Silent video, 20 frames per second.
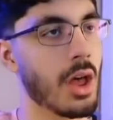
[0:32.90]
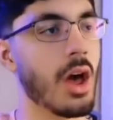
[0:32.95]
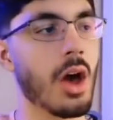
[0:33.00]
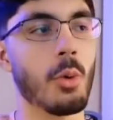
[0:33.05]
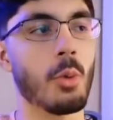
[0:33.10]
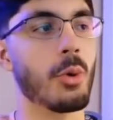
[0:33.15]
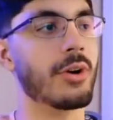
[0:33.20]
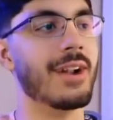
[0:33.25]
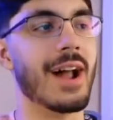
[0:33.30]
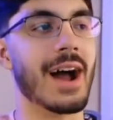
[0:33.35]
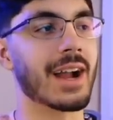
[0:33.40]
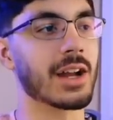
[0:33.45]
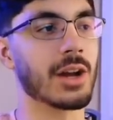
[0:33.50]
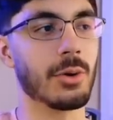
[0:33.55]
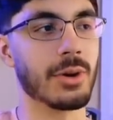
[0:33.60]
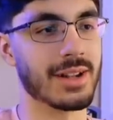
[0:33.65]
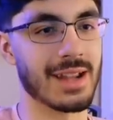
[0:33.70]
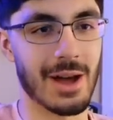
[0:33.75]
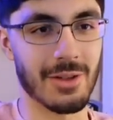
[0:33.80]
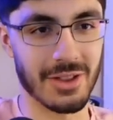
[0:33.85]
We're not
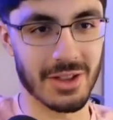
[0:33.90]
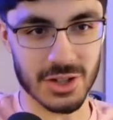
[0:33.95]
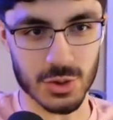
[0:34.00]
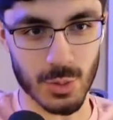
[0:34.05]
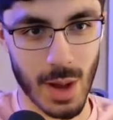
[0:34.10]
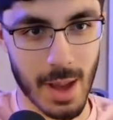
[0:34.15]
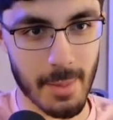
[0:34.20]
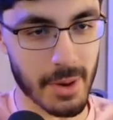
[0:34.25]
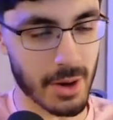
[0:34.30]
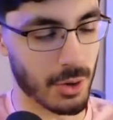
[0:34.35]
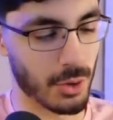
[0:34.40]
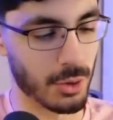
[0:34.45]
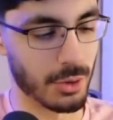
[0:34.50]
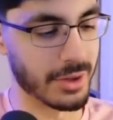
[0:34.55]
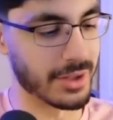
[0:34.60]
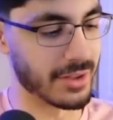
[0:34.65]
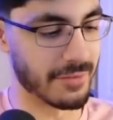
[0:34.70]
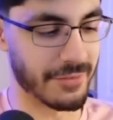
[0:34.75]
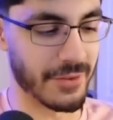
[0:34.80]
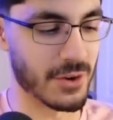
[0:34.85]
going down this rabbit hole
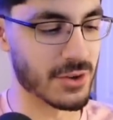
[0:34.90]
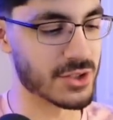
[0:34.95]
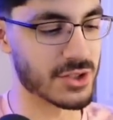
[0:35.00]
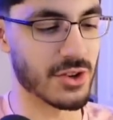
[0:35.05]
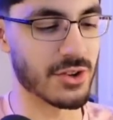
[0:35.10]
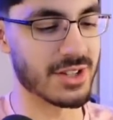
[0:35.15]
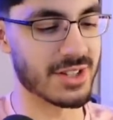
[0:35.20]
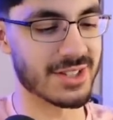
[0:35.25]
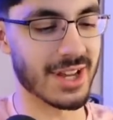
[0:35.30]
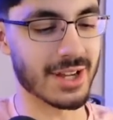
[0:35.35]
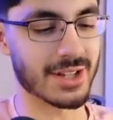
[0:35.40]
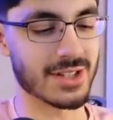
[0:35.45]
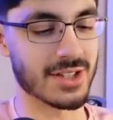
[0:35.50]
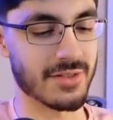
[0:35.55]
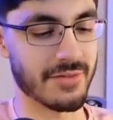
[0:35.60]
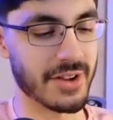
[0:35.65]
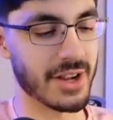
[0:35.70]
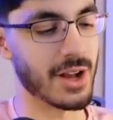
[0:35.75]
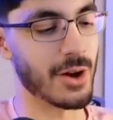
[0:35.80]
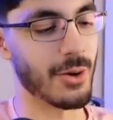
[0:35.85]
in the first 30 seconds of
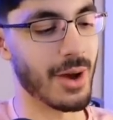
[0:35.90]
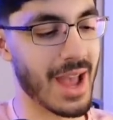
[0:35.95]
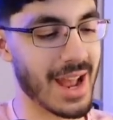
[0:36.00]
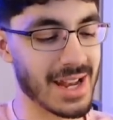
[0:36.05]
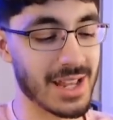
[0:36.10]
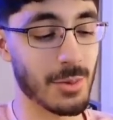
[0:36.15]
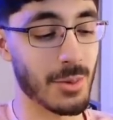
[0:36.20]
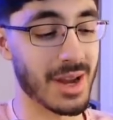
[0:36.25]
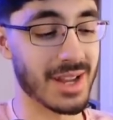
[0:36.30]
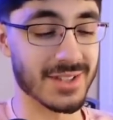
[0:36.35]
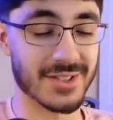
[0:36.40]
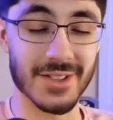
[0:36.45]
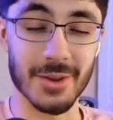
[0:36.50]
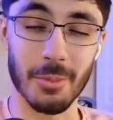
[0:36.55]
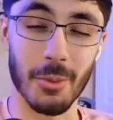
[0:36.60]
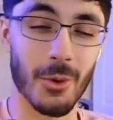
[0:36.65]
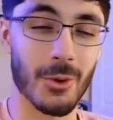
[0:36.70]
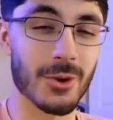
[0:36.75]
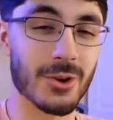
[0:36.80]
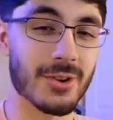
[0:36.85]
the video. Anyways, the
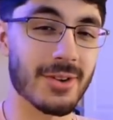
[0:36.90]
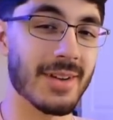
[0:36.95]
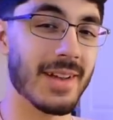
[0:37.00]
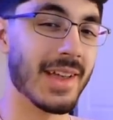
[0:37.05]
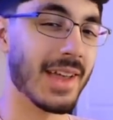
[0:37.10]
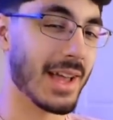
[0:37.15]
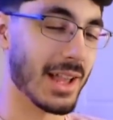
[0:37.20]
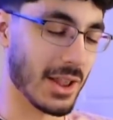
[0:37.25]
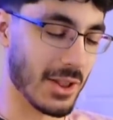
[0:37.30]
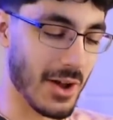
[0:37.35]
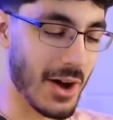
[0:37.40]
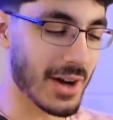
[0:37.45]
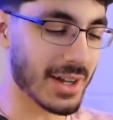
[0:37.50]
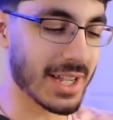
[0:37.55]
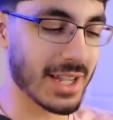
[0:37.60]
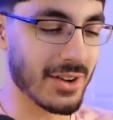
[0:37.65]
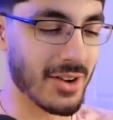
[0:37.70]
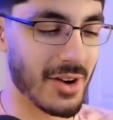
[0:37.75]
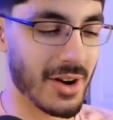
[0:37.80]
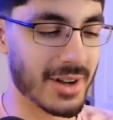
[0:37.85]
Mortar
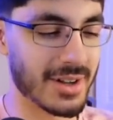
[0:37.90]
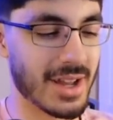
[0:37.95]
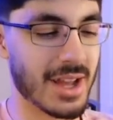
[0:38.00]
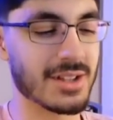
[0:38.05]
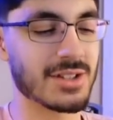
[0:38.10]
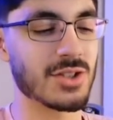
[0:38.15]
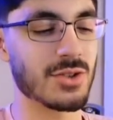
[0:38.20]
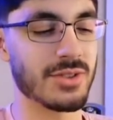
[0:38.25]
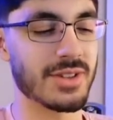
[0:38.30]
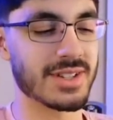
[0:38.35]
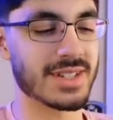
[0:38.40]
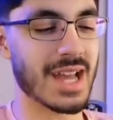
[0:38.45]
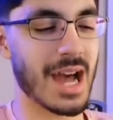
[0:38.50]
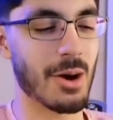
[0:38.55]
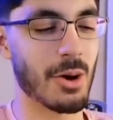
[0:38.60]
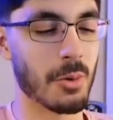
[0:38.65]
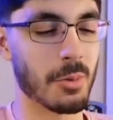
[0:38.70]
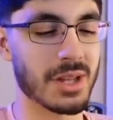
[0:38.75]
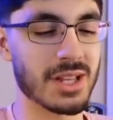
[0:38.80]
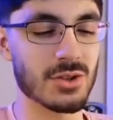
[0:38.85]
locking on to the
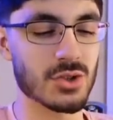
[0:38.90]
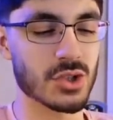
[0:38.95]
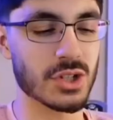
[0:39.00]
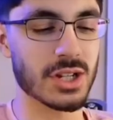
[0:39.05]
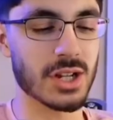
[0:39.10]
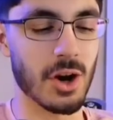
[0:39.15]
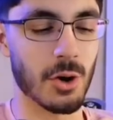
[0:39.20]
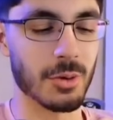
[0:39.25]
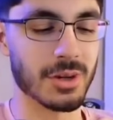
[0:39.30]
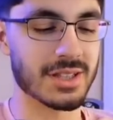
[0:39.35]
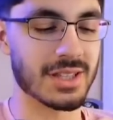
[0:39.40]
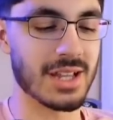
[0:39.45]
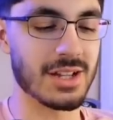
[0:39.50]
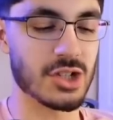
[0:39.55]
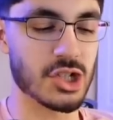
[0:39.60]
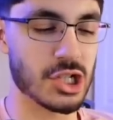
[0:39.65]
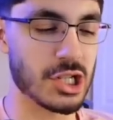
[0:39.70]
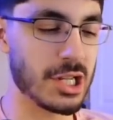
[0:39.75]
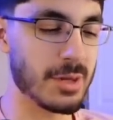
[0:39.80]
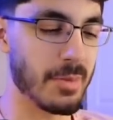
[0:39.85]
tower. We usually go with a
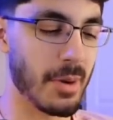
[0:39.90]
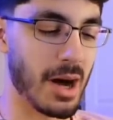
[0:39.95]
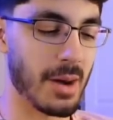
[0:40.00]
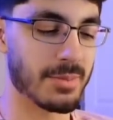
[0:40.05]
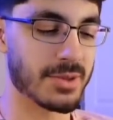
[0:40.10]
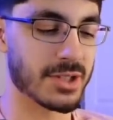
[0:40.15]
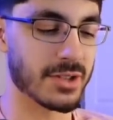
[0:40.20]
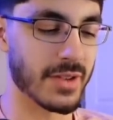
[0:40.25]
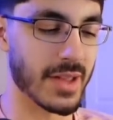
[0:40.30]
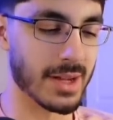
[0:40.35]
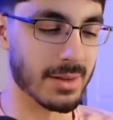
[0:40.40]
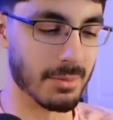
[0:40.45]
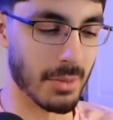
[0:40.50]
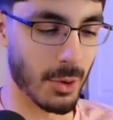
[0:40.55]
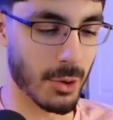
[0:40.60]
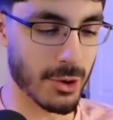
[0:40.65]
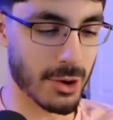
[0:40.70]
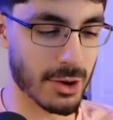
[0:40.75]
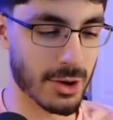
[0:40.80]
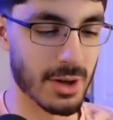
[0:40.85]
cheap opposite lane
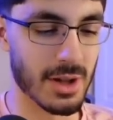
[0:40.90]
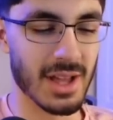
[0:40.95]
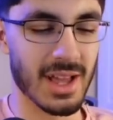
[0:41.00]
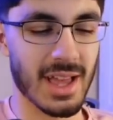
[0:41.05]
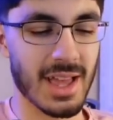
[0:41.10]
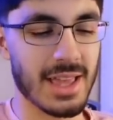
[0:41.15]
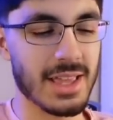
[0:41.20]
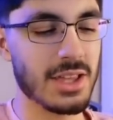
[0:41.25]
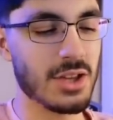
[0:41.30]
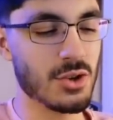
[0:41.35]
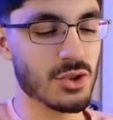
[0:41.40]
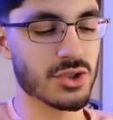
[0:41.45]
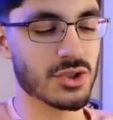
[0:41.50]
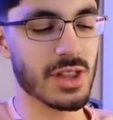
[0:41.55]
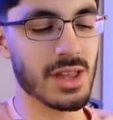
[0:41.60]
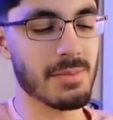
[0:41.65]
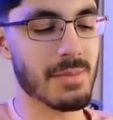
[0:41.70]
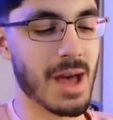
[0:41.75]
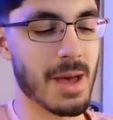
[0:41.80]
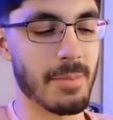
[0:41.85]
Mortar.
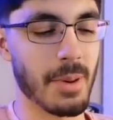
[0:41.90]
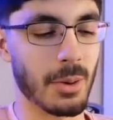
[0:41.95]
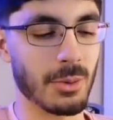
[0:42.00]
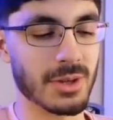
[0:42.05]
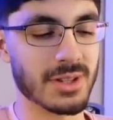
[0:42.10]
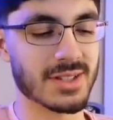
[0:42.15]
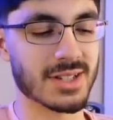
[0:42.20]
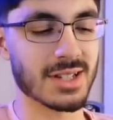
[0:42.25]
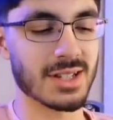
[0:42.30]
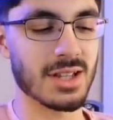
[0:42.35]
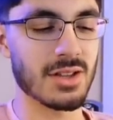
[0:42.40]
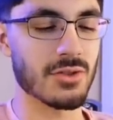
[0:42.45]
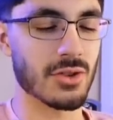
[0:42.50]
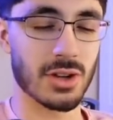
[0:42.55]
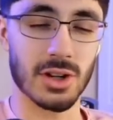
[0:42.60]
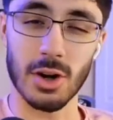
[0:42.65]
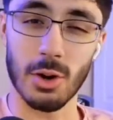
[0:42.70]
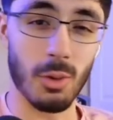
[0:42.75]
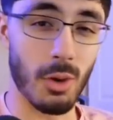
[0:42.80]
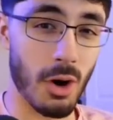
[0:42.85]
Usually my opponents can either
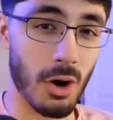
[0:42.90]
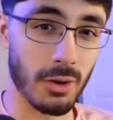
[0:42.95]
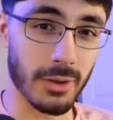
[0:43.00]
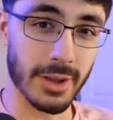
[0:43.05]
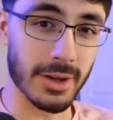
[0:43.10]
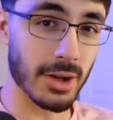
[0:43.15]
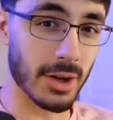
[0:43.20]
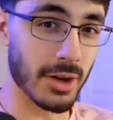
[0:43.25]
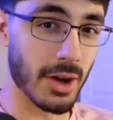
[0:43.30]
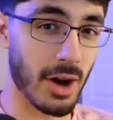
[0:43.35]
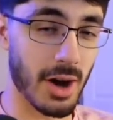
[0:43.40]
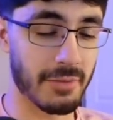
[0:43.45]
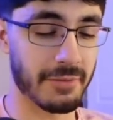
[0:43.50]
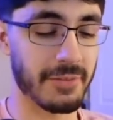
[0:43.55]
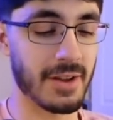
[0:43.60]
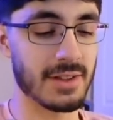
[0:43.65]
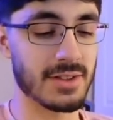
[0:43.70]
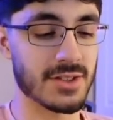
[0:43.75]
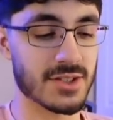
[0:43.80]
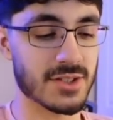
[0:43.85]
go all in on
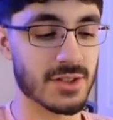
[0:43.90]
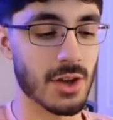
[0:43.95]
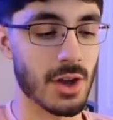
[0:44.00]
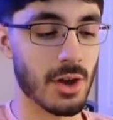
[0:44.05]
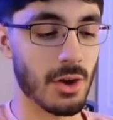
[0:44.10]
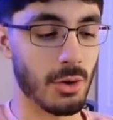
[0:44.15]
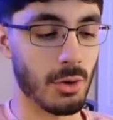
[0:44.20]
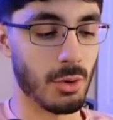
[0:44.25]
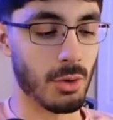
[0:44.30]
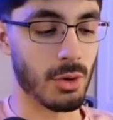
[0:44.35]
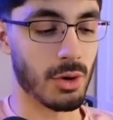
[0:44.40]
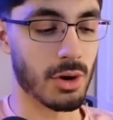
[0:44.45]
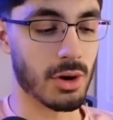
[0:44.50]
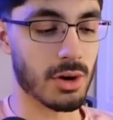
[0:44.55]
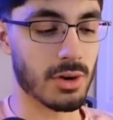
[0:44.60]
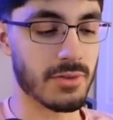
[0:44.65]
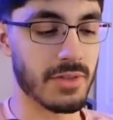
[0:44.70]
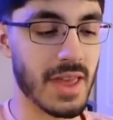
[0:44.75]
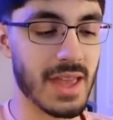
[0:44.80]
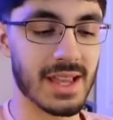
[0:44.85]
offense
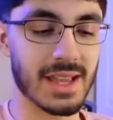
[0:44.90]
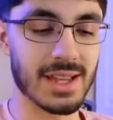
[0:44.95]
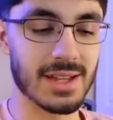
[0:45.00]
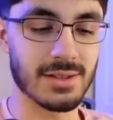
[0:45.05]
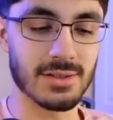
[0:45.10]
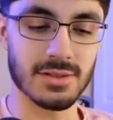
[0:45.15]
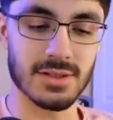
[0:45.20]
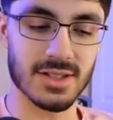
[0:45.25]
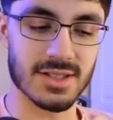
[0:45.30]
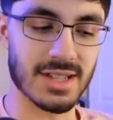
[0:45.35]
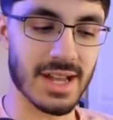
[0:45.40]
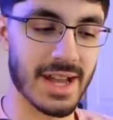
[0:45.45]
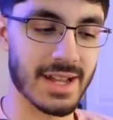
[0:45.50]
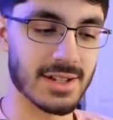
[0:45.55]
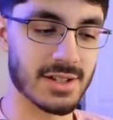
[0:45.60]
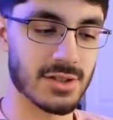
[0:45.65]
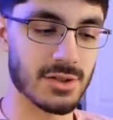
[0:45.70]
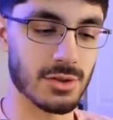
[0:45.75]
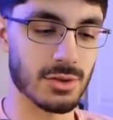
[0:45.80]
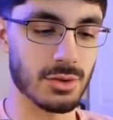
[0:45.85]
or they can
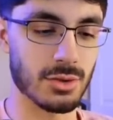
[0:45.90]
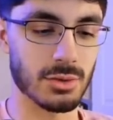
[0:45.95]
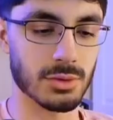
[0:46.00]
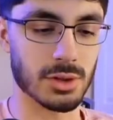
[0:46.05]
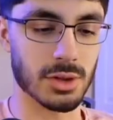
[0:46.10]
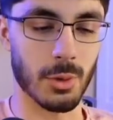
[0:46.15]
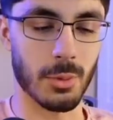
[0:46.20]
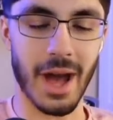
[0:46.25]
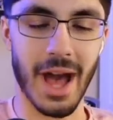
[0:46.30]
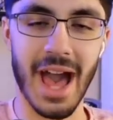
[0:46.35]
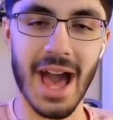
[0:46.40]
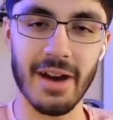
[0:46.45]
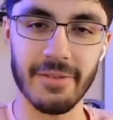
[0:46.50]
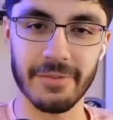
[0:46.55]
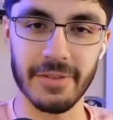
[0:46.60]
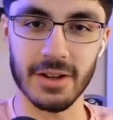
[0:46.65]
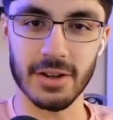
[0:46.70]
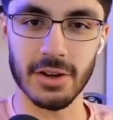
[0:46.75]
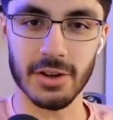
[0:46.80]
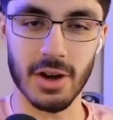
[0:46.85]
decide to go
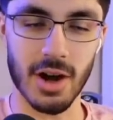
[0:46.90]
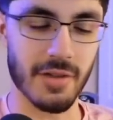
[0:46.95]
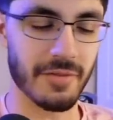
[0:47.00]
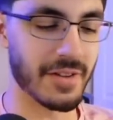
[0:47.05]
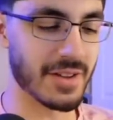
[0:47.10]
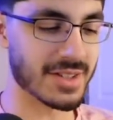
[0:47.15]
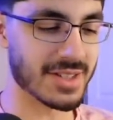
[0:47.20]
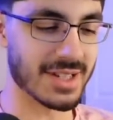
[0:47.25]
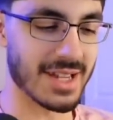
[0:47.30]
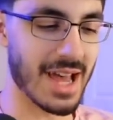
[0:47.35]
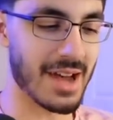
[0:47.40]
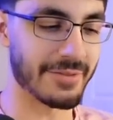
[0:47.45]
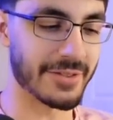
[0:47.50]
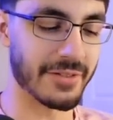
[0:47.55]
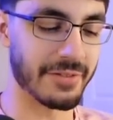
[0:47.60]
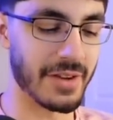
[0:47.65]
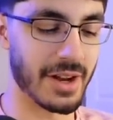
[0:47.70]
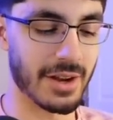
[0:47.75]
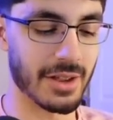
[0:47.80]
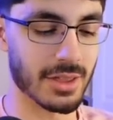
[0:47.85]
half in on offense and half
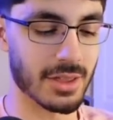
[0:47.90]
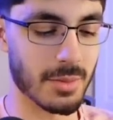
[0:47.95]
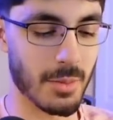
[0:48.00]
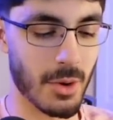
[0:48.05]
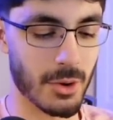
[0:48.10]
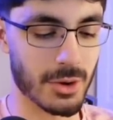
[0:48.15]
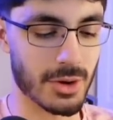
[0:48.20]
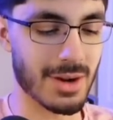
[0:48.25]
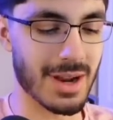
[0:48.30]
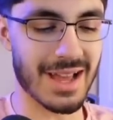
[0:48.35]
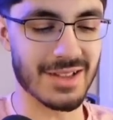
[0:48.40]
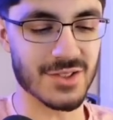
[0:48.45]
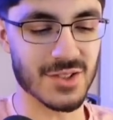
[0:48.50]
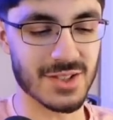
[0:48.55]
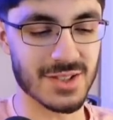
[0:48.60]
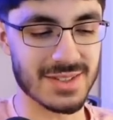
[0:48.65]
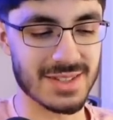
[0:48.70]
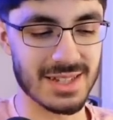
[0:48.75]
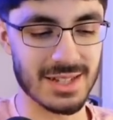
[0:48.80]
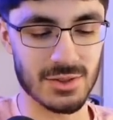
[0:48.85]
defending the Mortar. As you
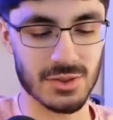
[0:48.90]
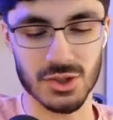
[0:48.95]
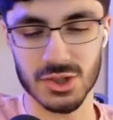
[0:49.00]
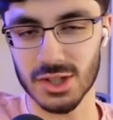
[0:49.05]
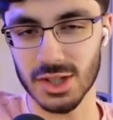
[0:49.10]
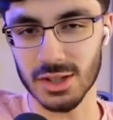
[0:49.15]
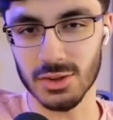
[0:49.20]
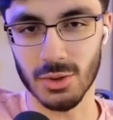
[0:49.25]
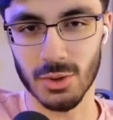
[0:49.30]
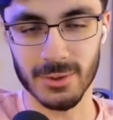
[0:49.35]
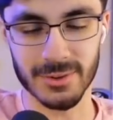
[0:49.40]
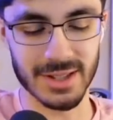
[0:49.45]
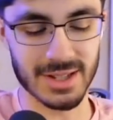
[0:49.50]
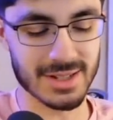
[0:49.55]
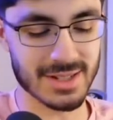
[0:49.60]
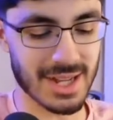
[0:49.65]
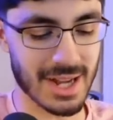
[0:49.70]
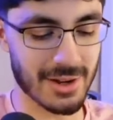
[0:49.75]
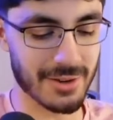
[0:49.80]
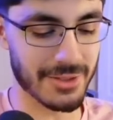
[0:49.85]
can see, he just ignored the
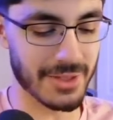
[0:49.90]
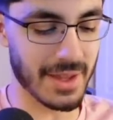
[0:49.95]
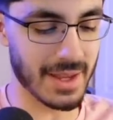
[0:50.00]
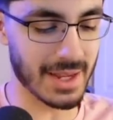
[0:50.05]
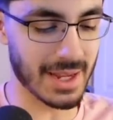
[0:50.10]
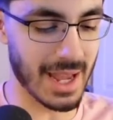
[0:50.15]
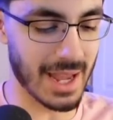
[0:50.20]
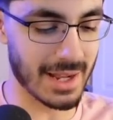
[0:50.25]
entire thing.